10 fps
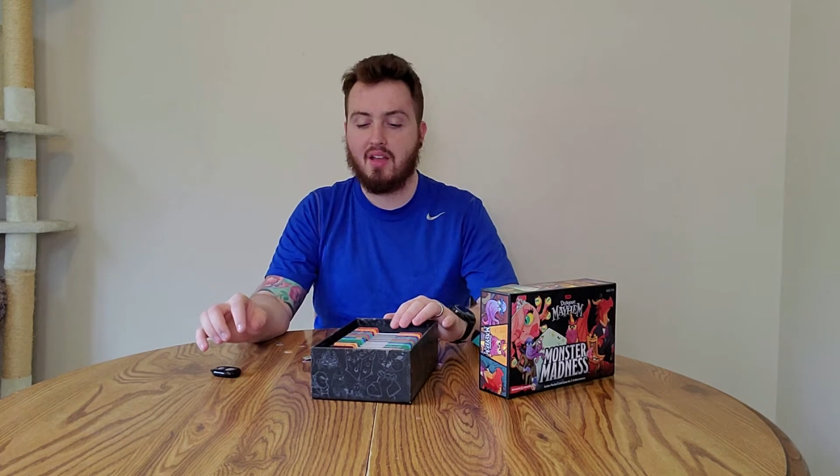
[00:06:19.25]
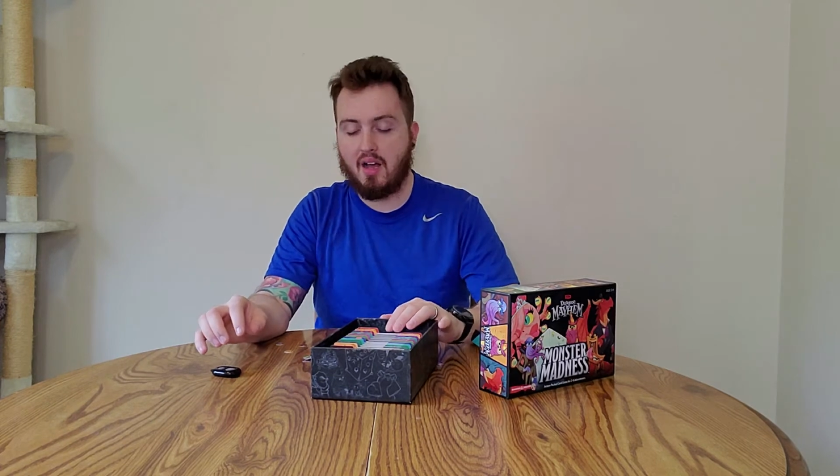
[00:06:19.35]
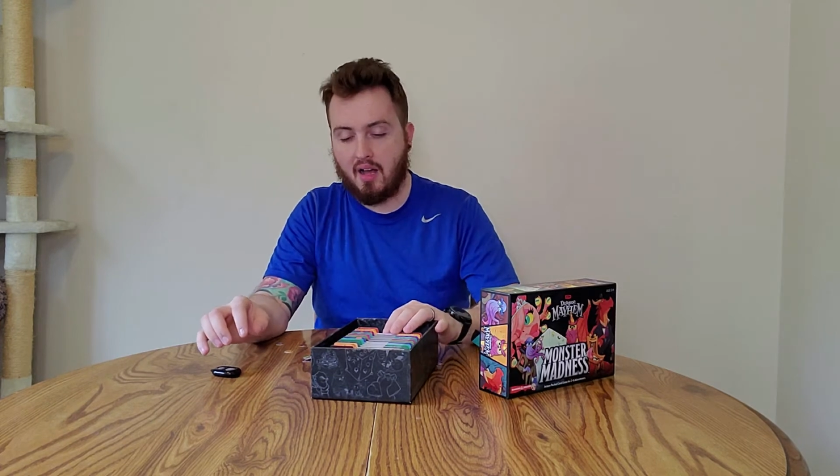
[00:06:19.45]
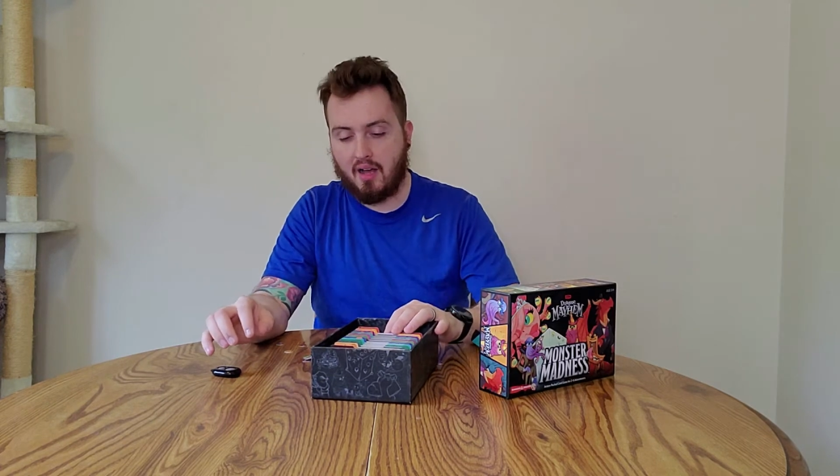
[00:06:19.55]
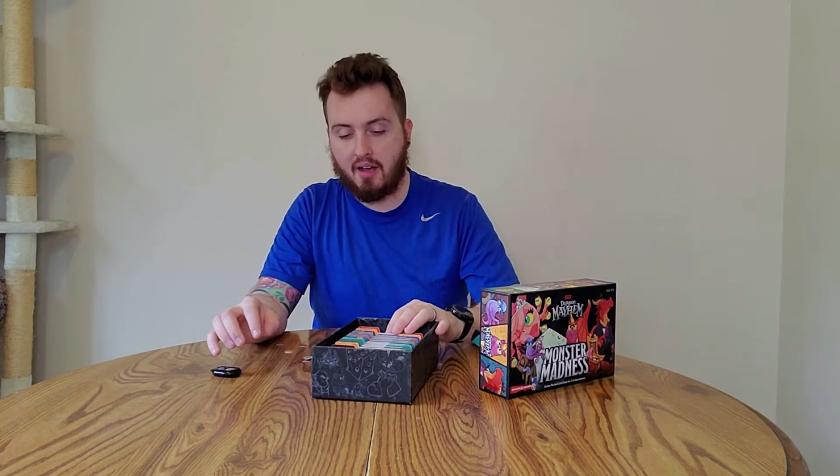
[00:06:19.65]

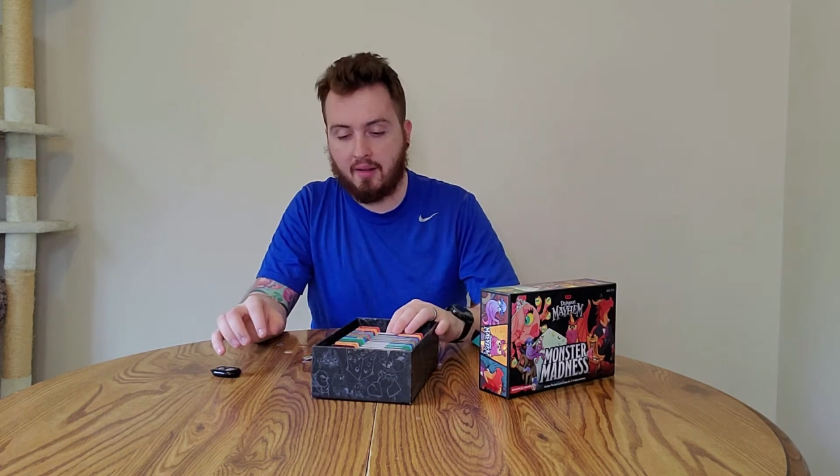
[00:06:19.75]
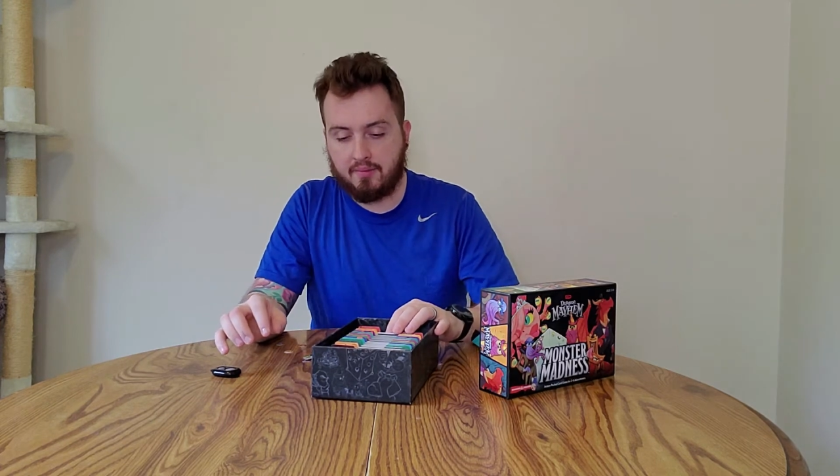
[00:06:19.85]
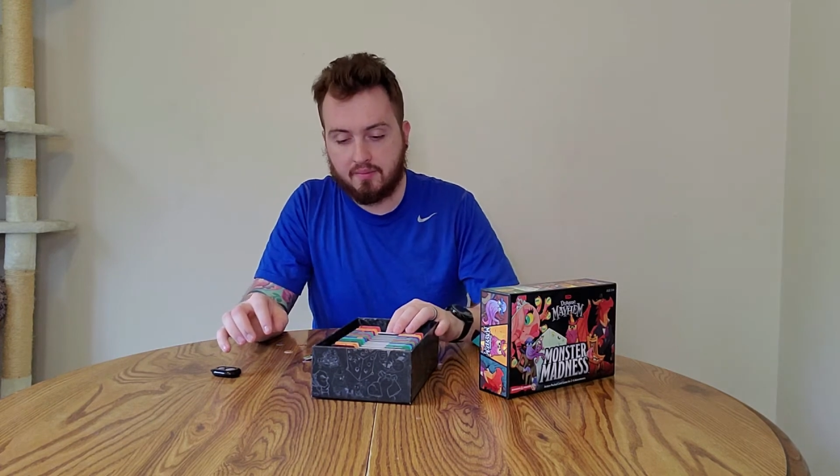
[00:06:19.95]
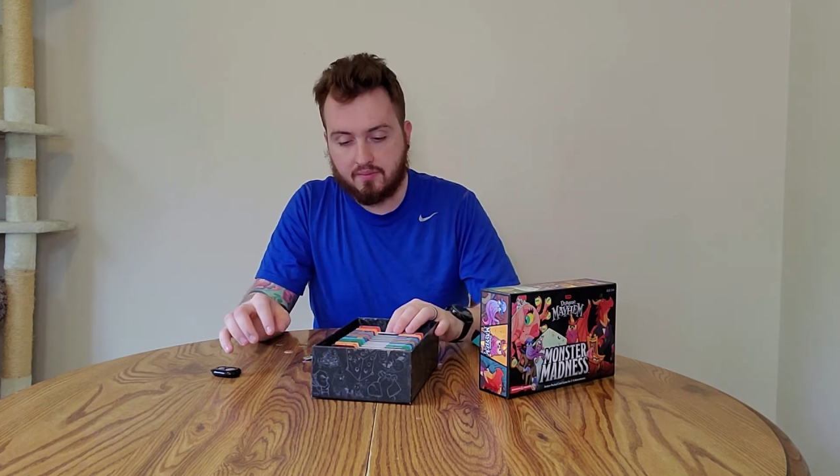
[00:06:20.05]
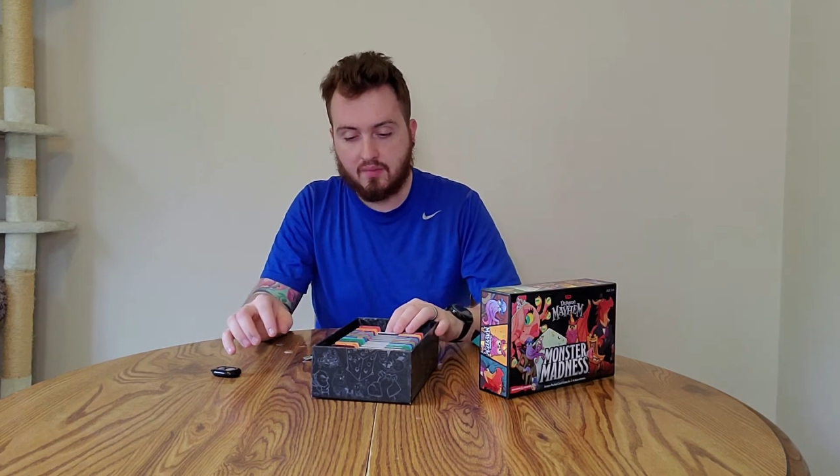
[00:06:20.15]

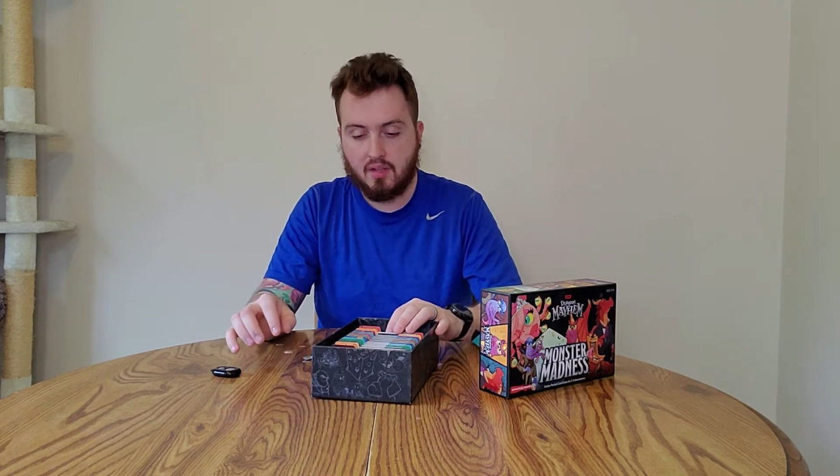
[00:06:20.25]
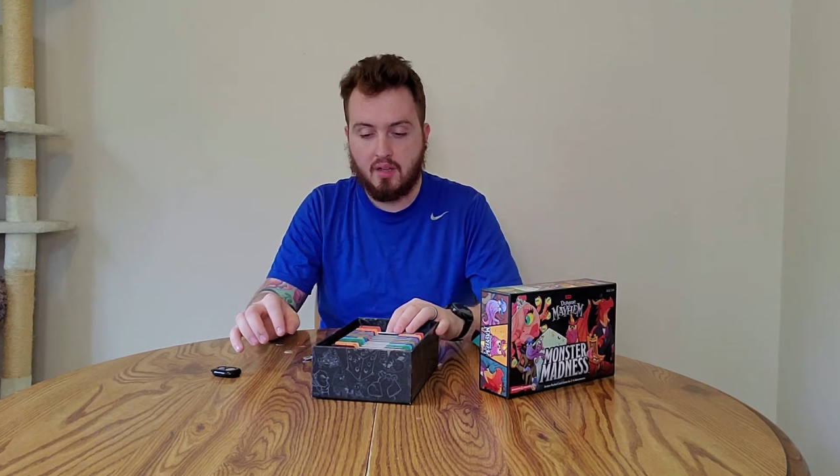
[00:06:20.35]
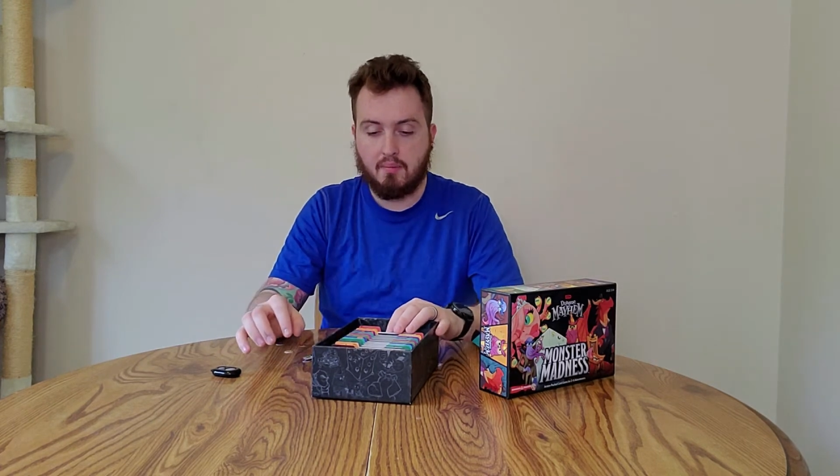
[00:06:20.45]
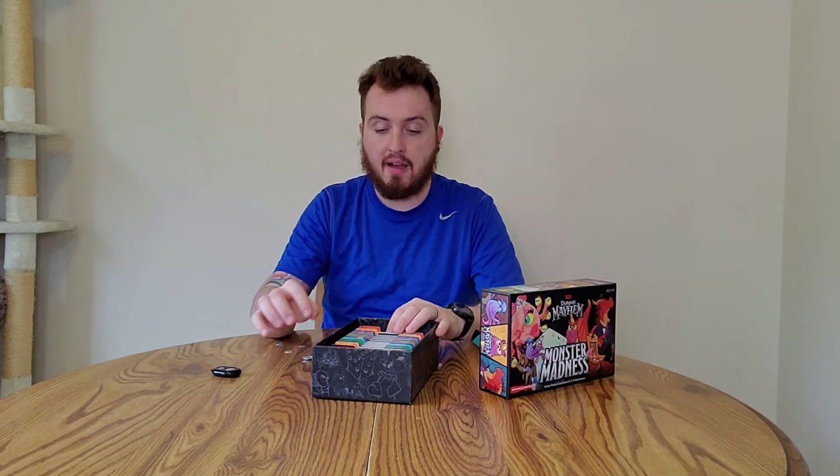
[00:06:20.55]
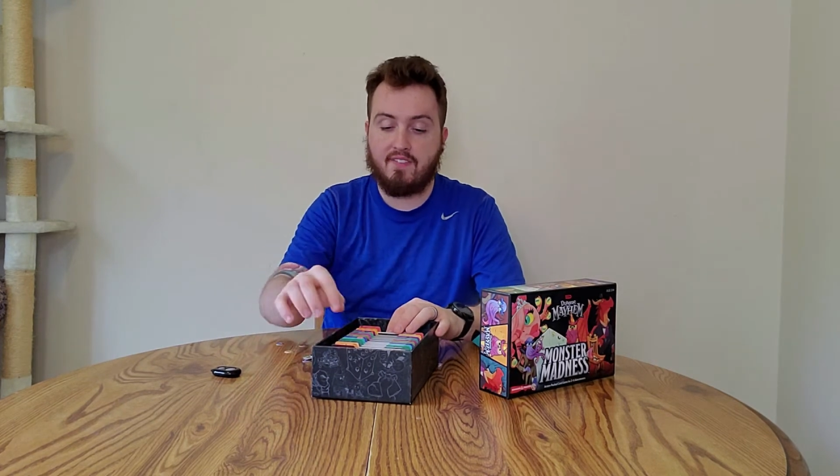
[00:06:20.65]
My